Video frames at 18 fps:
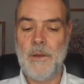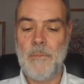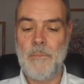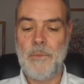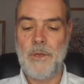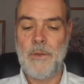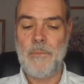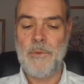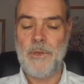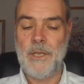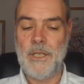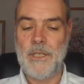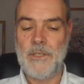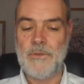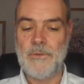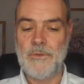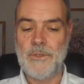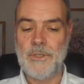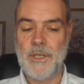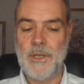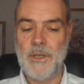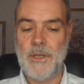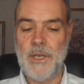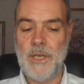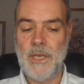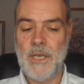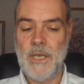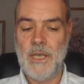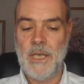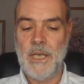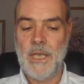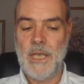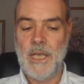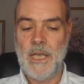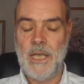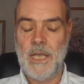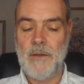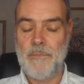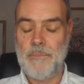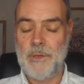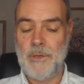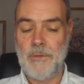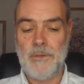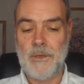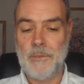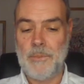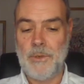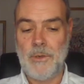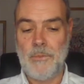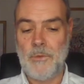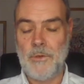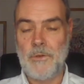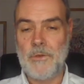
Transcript: But but it's also kind of building upon what